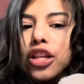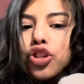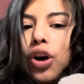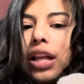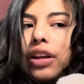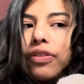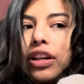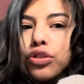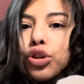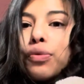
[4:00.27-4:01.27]
so I left
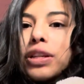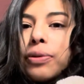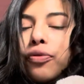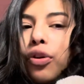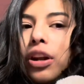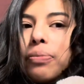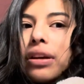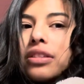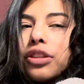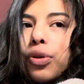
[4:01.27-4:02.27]
like 2 weeks before it,
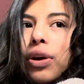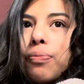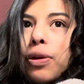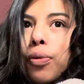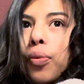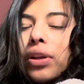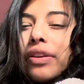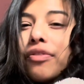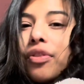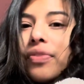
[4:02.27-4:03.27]
because either way people were
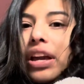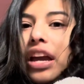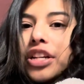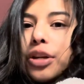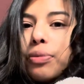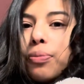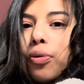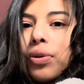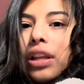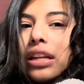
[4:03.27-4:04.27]
leaving for vacation, people
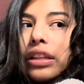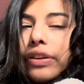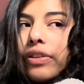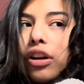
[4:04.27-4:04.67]
were like leaving